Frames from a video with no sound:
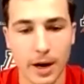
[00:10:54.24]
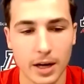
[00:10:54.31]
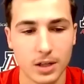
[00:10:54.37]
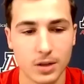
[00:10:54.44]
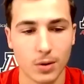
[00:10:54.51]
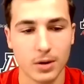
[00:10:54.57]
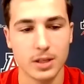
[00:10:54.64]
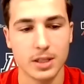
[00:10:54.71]
and
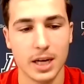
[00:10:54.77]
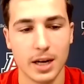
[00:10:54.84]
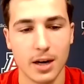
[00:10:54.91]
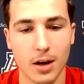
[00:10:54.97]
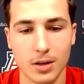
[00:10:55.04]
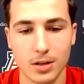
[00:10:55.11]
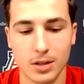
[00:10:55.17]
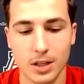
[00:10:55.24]
Jordan said,
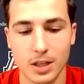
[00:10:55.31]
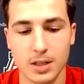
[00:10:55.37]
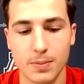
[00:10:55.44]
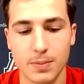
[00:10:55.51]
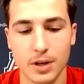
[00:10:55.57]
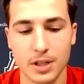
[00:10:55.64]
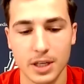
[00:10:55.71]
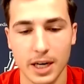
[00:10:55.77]
also just
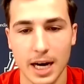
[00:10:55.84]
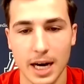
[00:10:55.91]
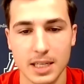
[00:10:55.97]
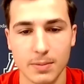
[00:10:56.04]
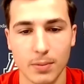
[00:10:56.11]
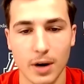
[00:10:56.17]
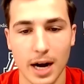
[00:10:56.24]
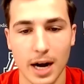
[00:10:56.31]
pushing guys
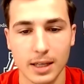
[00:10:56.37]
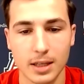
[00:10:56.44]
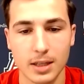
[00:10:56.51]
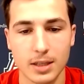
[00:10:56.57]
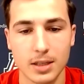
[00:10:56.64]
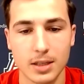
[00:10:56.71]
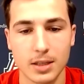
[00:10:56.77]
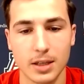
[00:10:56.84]
in
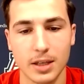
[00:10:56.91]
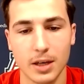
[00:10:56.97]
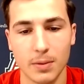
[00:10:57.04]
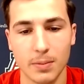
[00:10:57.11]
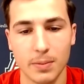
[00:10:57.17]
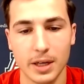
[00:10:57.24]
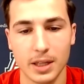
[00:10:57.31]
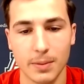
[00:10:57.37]
practice, you know,
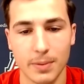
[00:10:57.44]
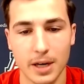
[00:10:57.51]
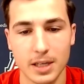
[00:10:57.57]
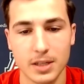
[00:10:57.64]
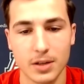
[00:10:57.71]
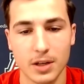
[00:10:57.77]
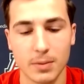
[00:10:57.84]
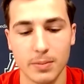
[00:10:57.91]
being the
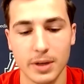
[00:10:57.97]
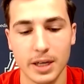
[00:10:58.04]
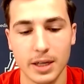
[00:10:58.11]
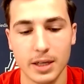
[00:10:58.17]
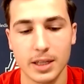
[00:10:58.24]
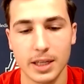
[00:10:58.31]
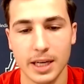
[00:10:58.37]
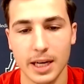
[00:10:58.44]
best you can be
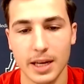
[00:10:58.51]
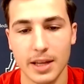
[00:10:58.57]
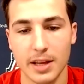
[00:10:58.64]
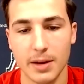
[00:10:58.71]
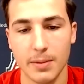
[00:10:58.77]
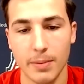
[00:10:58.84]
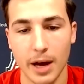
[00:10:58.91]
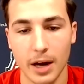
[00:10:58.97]
to get
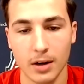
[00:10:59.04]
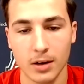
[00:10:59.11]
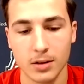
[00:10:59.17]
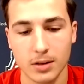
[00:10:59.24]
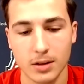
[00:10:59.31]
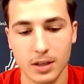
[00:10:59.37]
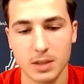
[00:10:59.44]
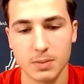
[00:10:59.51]
them better
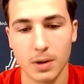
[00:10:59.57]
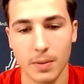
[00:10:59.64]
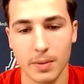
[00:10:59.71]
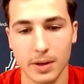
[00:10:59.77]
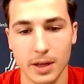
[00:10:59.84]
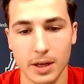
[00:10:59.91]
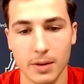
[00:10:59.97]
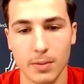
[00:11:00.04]
is probably
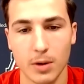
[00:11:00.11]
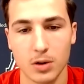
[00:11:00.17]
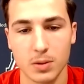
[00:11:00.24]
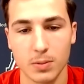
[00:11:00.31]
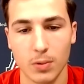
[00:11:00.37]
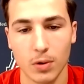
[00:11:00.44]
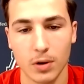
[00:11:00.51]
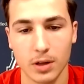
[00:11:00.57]
the most
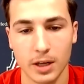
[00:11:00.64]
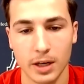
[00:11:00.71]
important